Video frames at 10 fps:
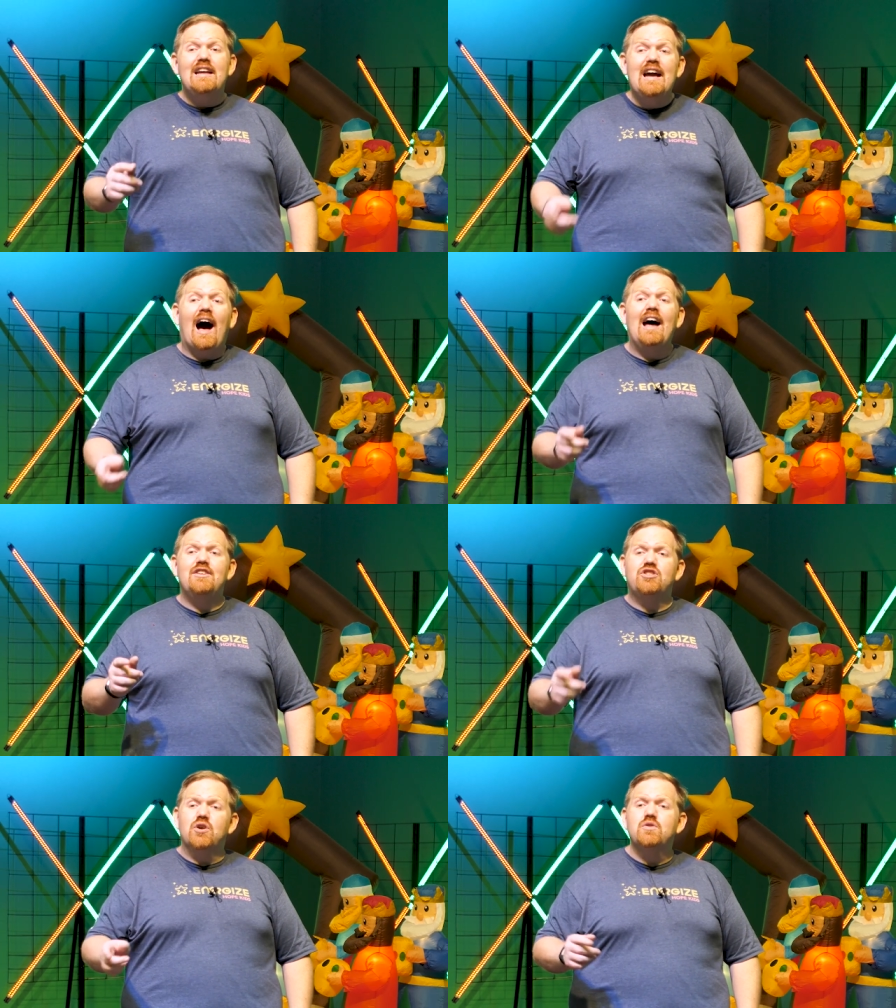
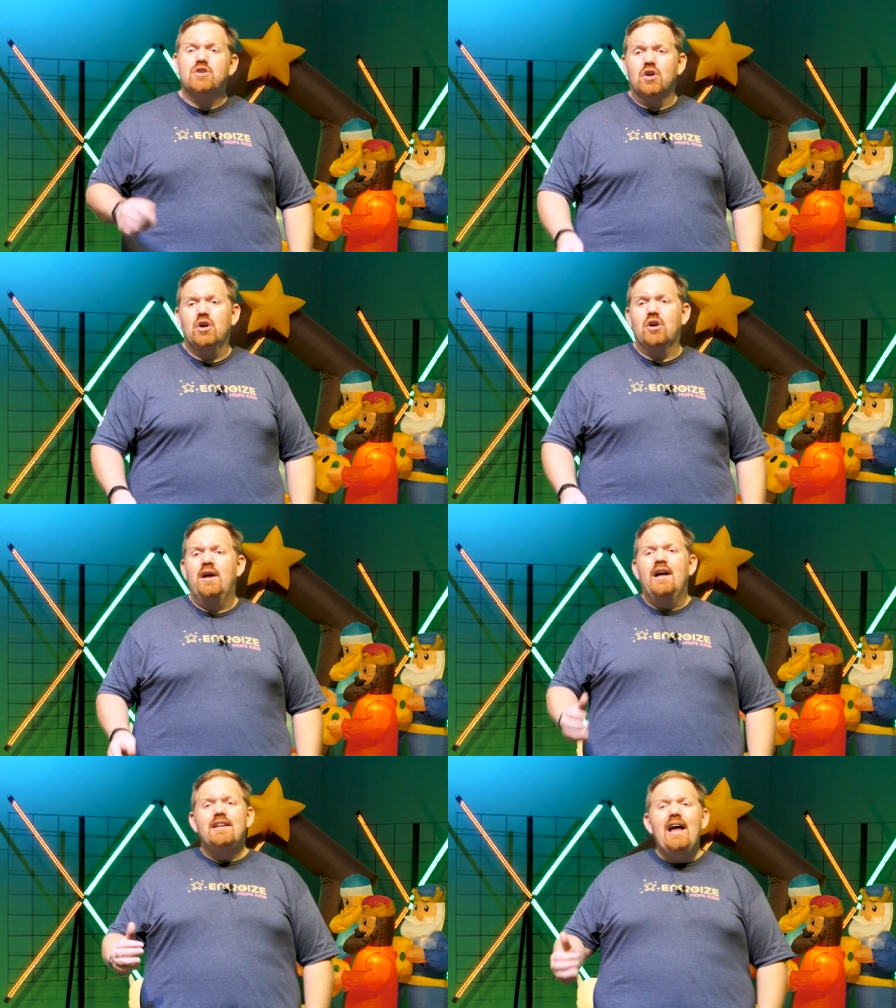God chose her,
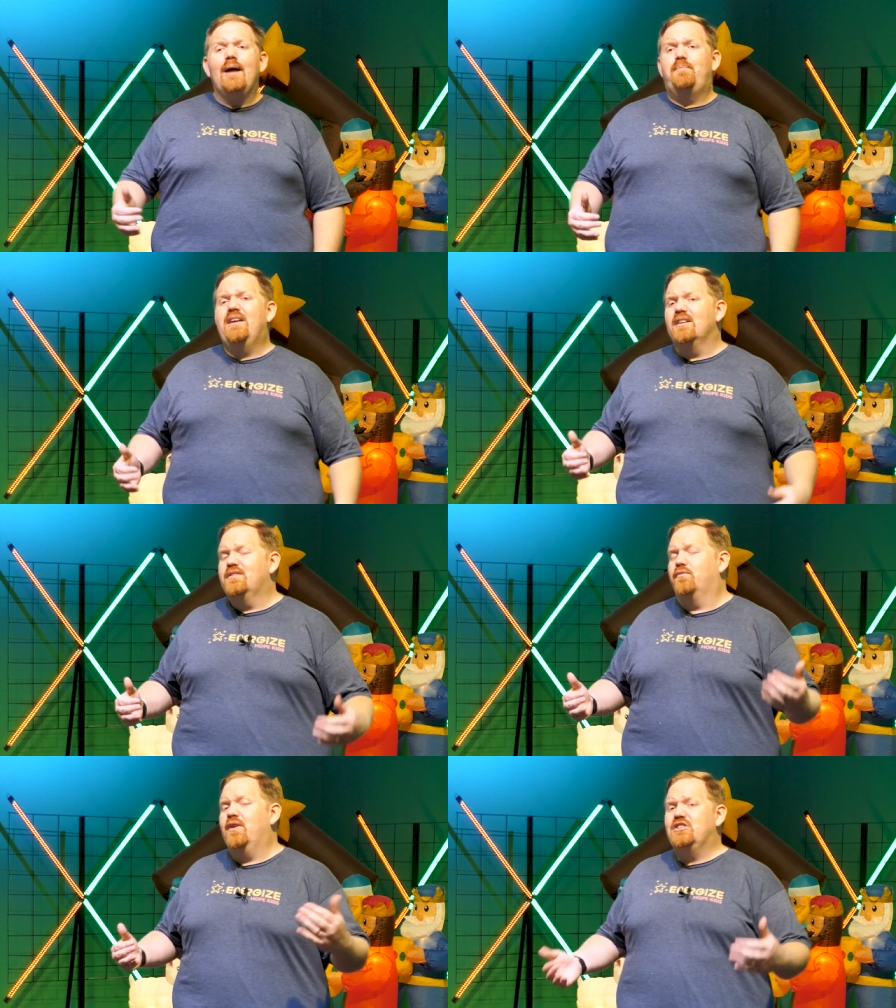not
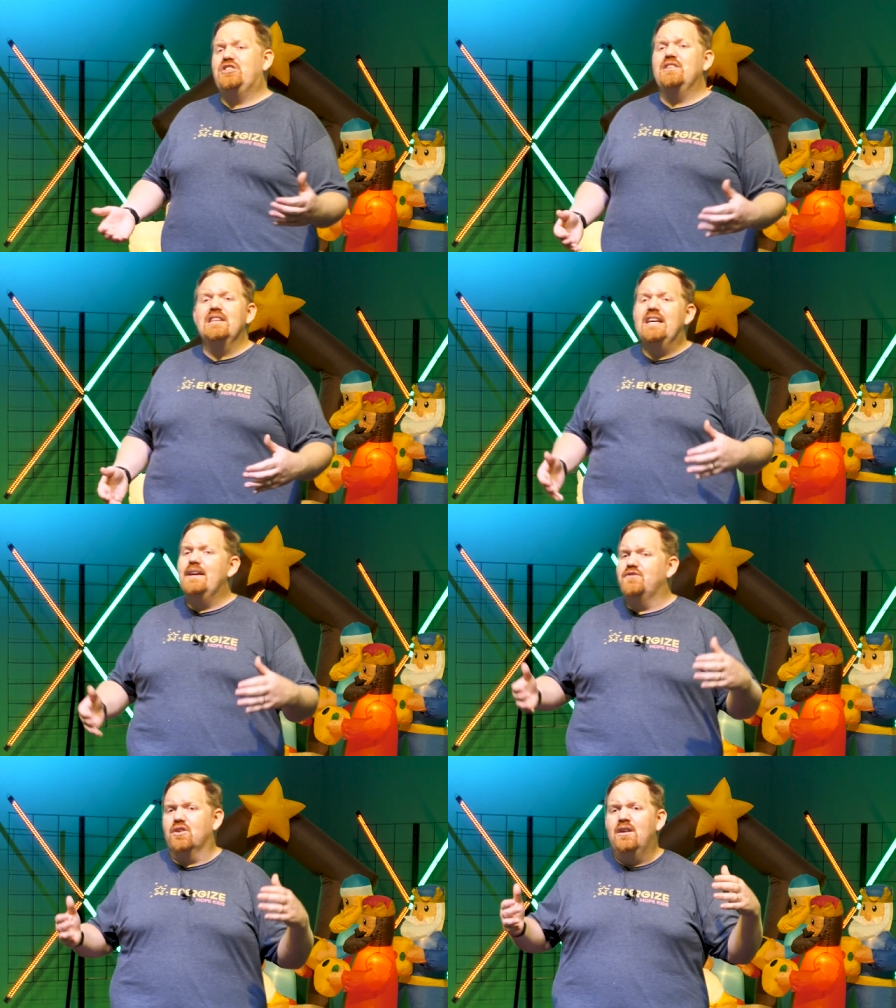because of where she
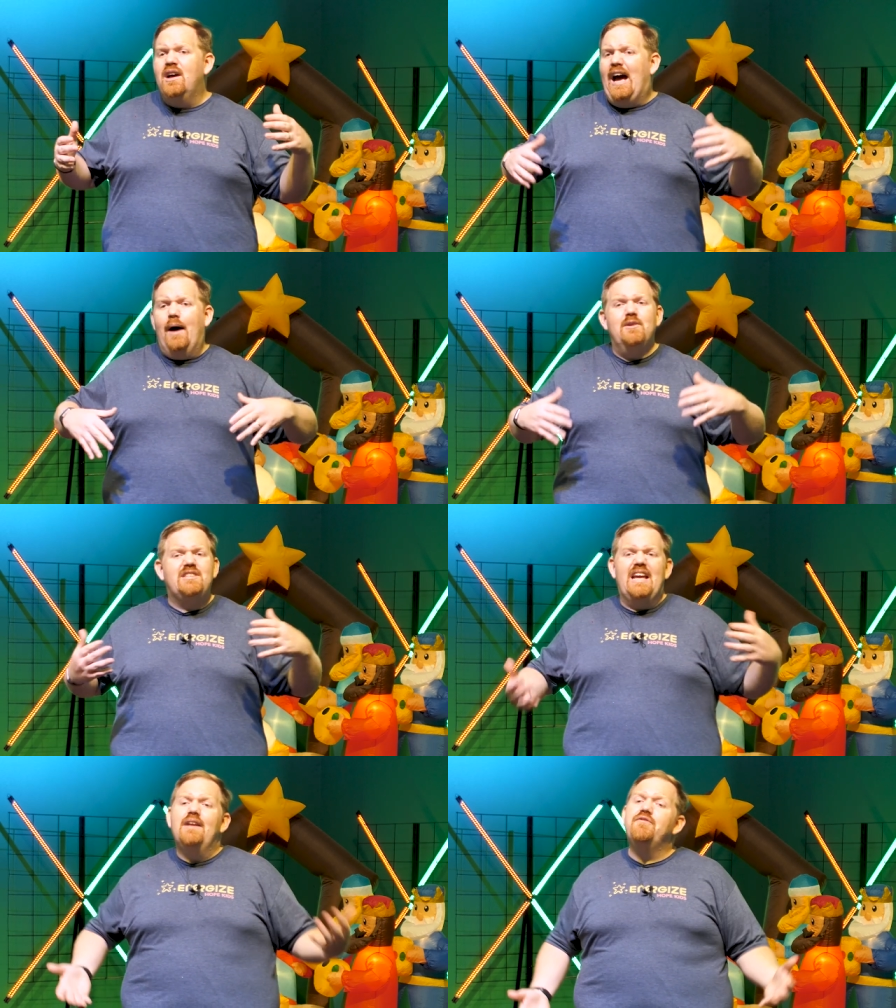lived or how
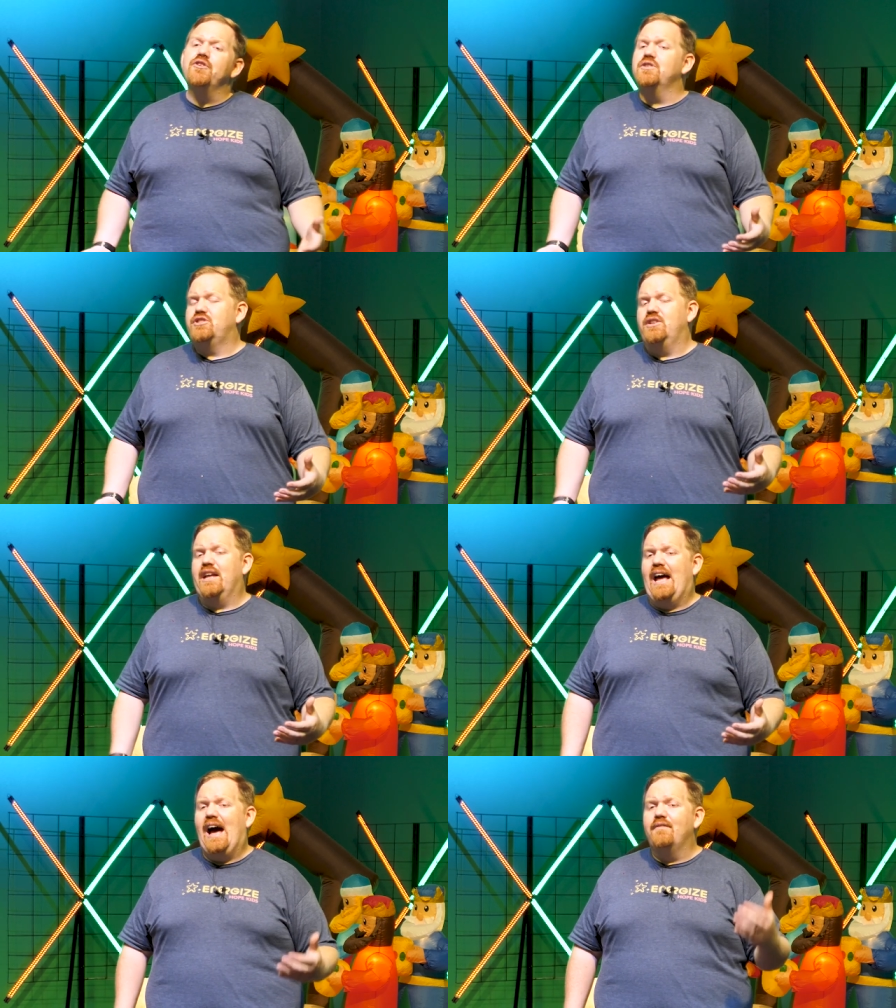much influence she
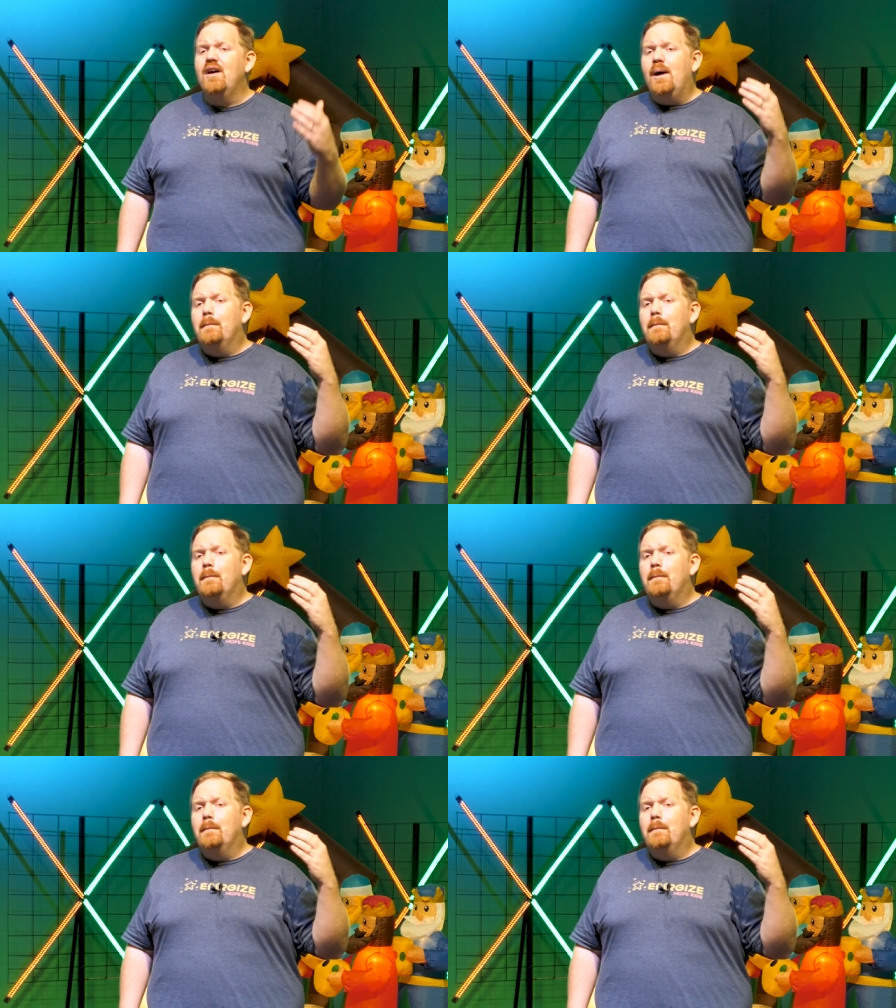could have,